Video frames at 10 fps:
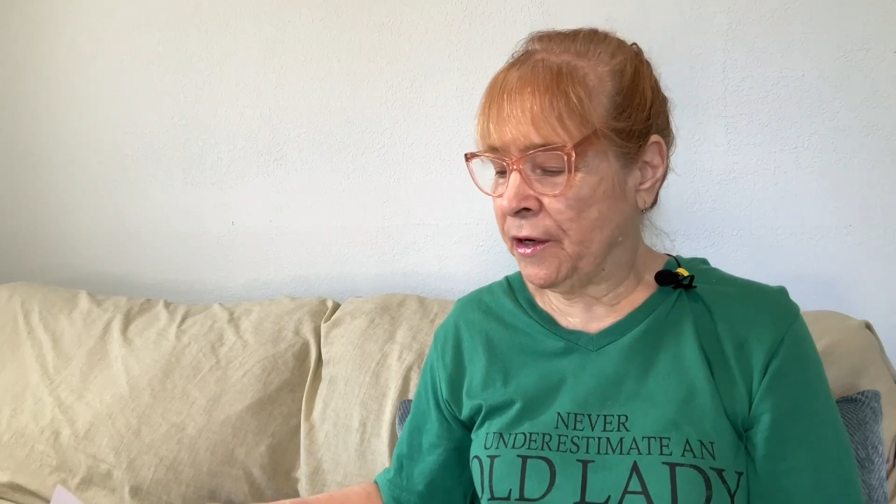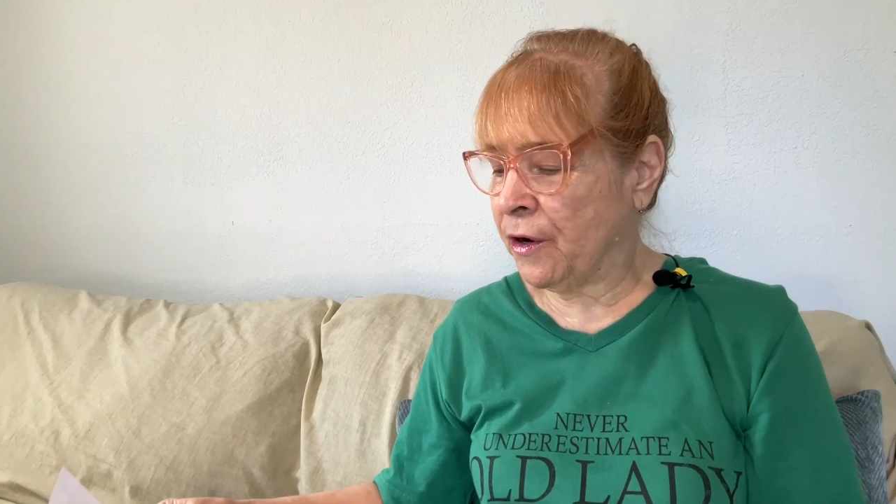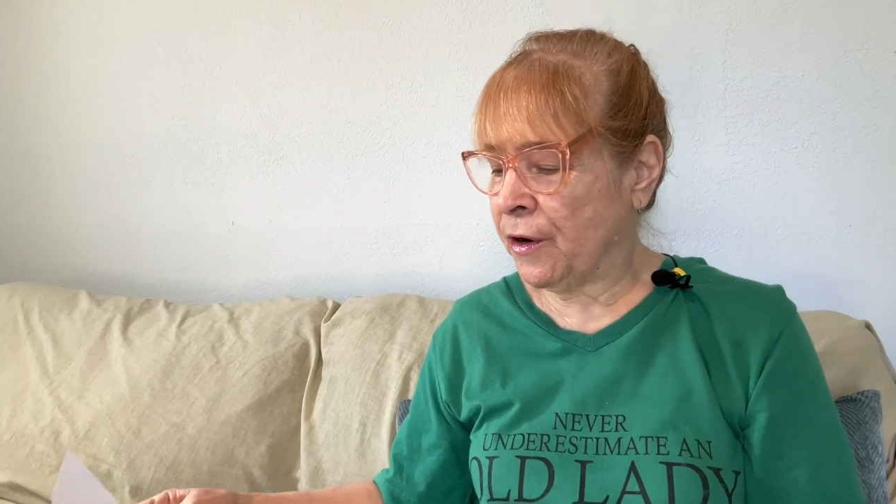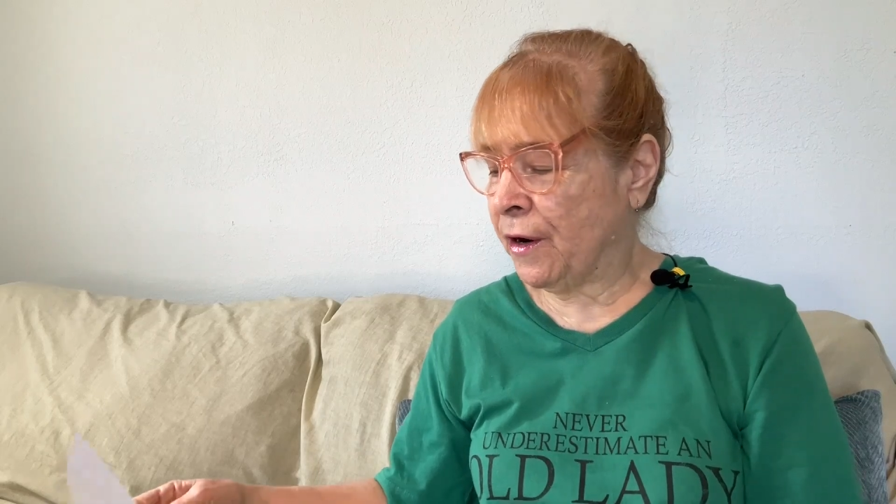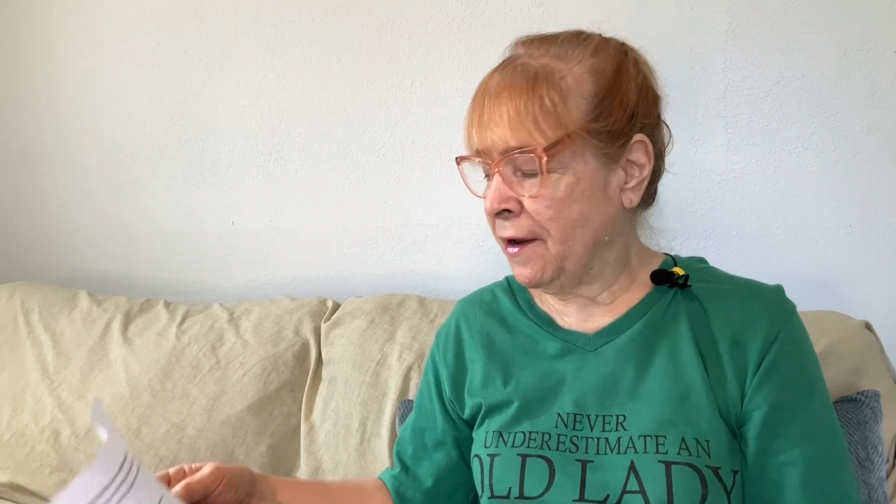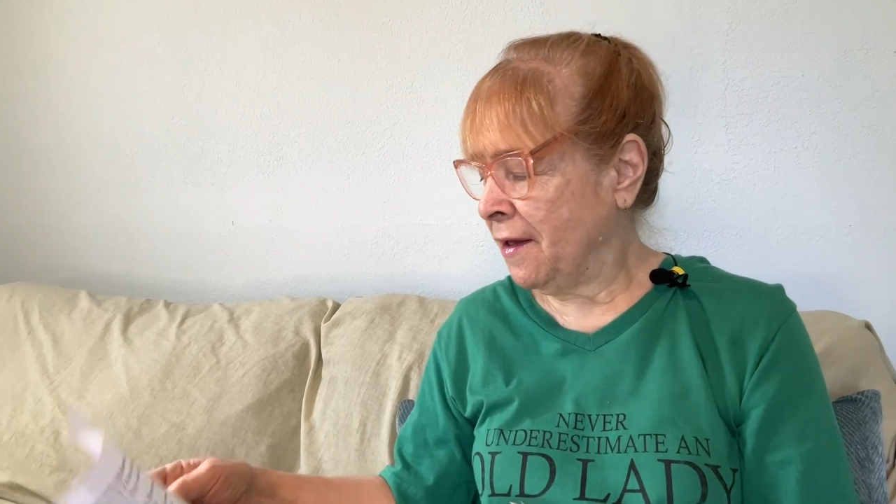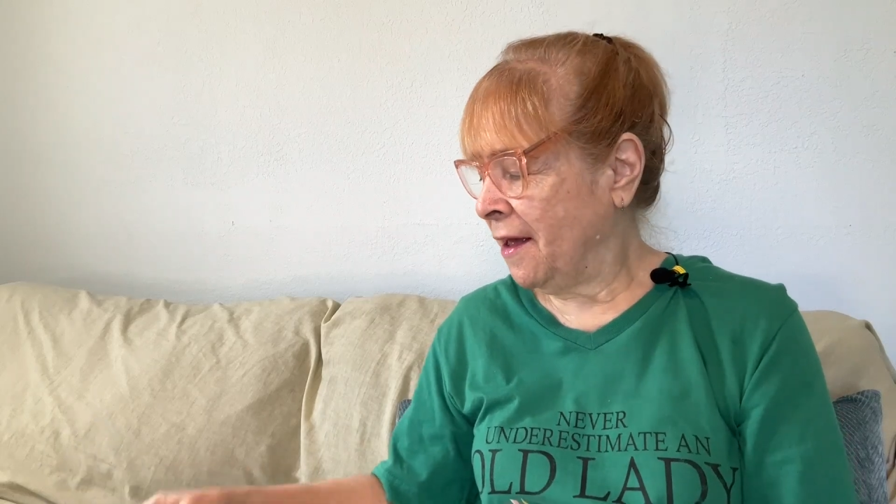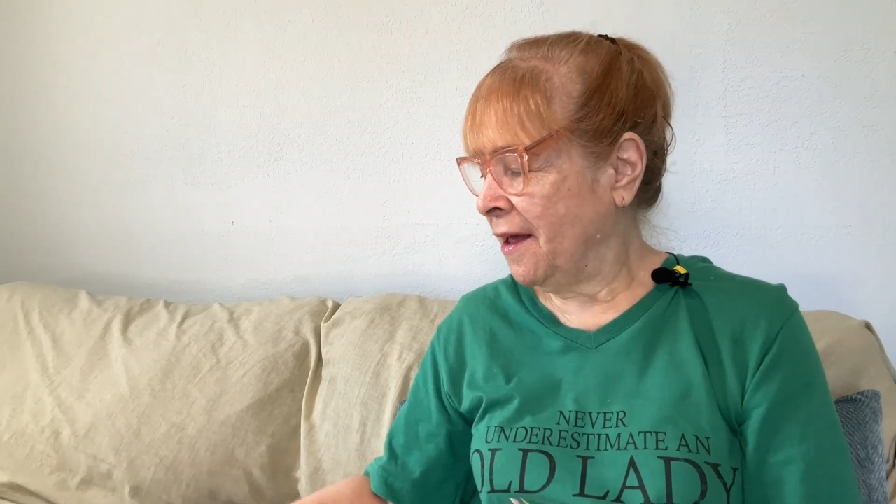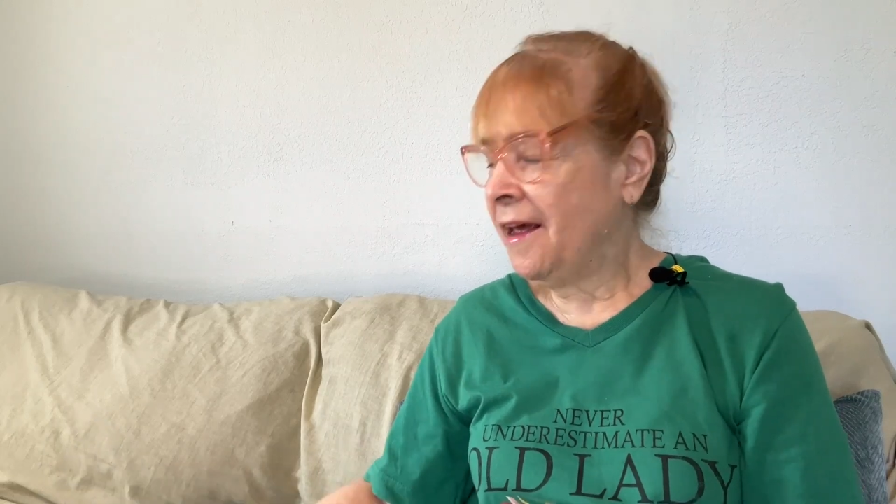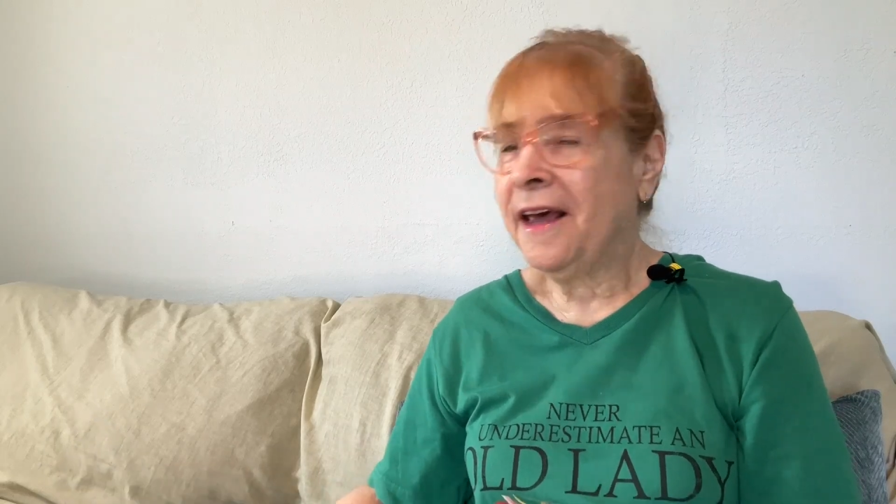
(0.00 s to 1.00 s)
her,
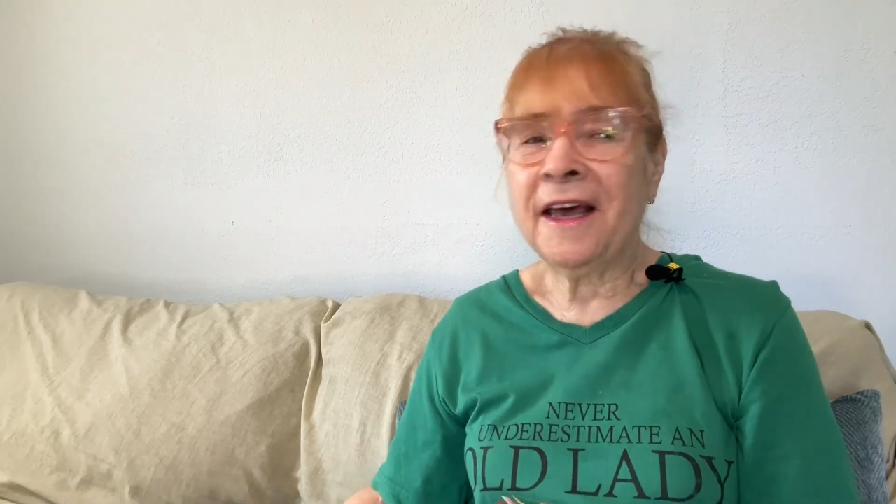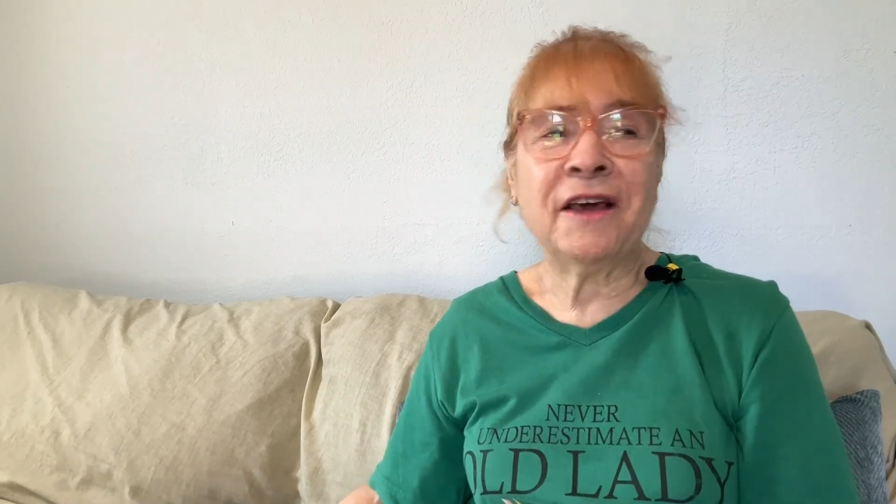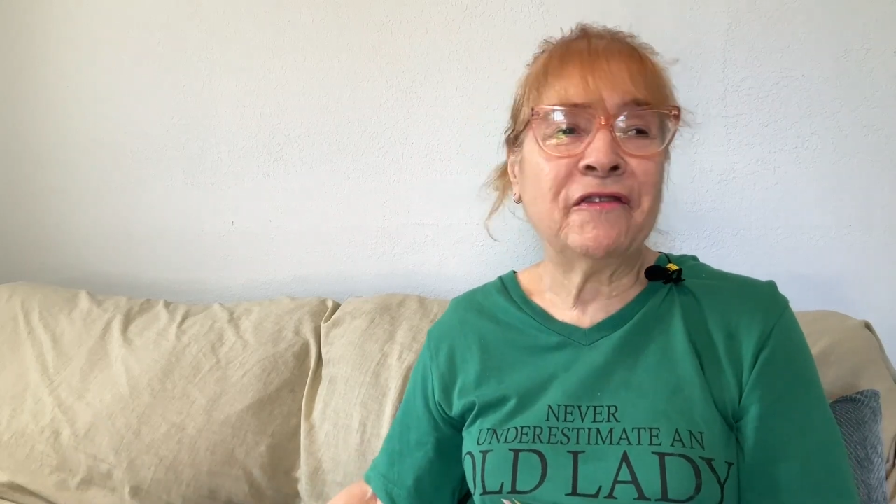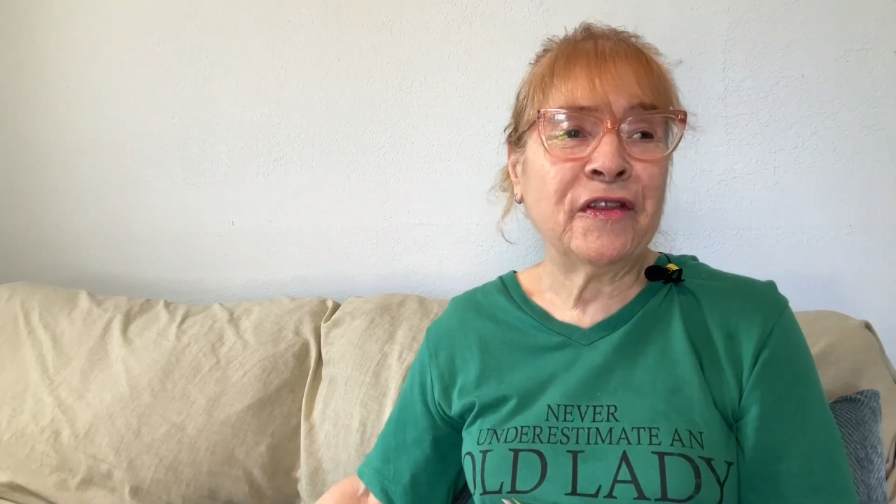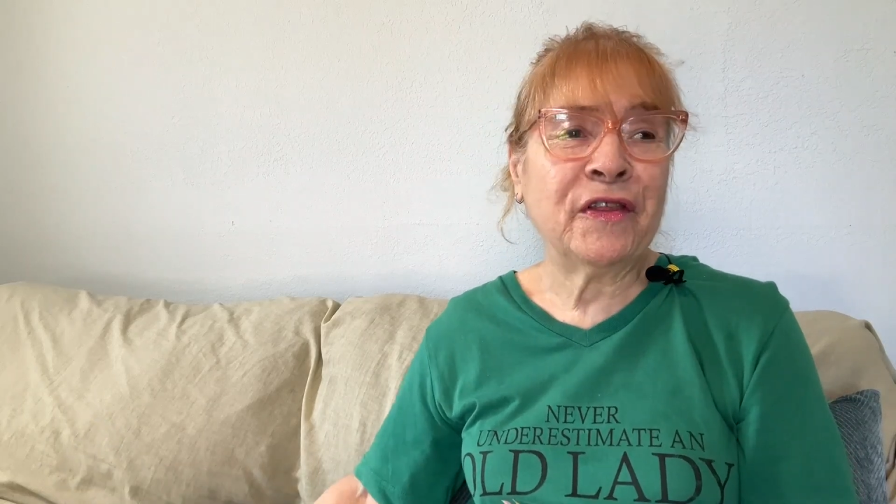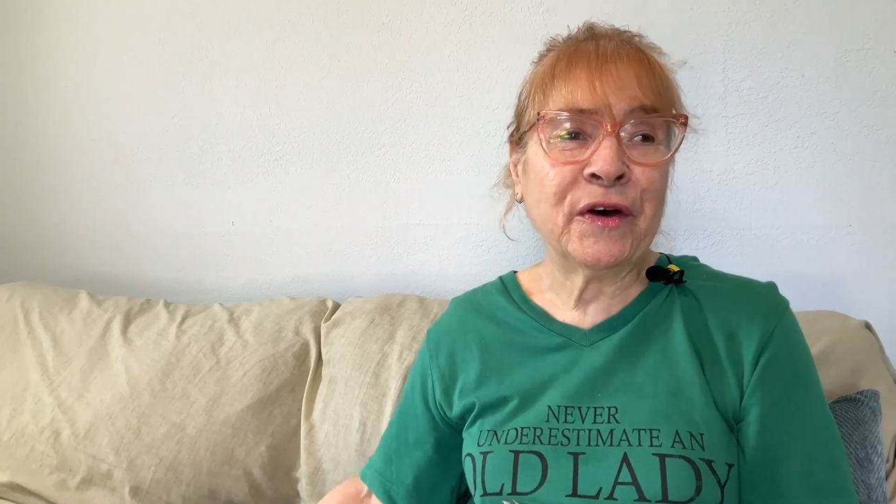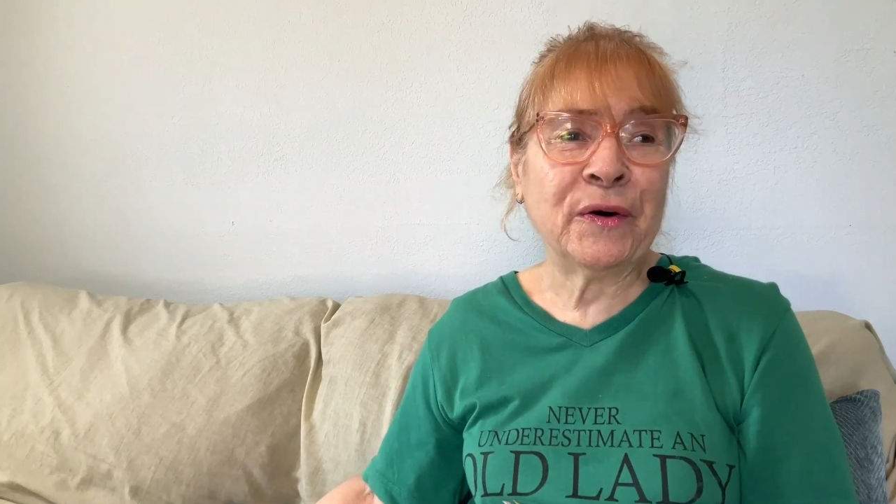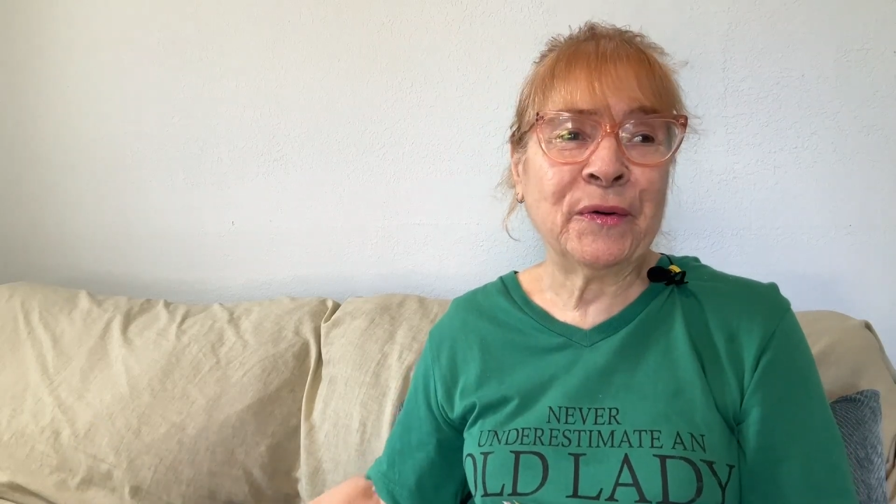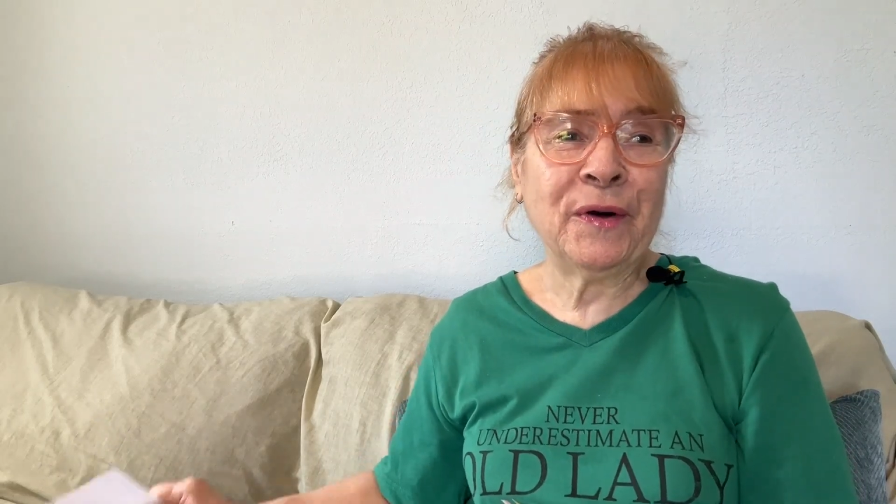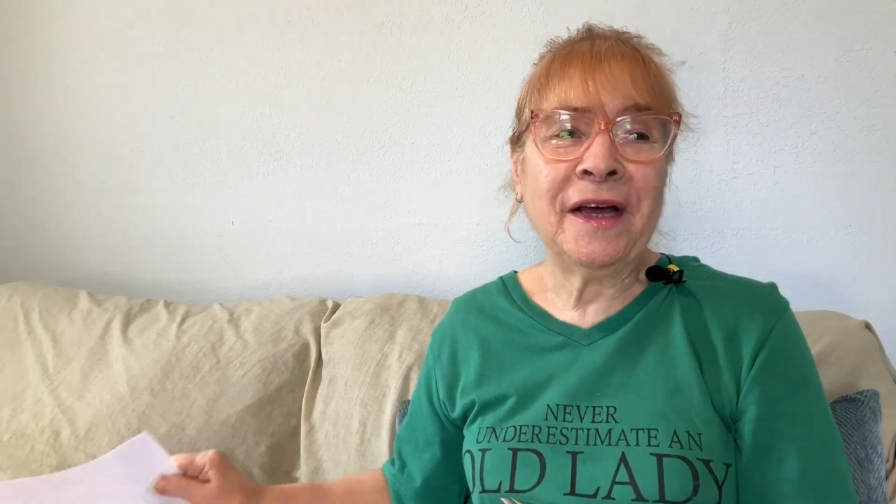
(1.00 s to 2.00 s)
even
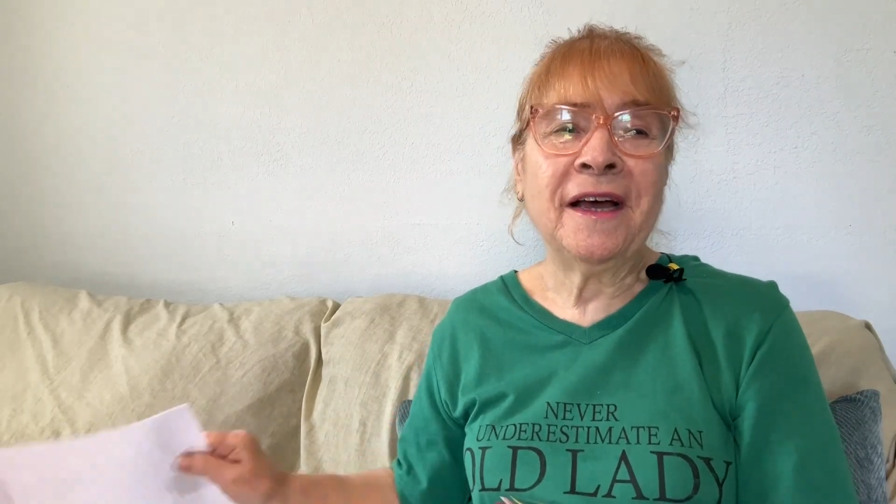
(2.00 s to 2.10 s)
though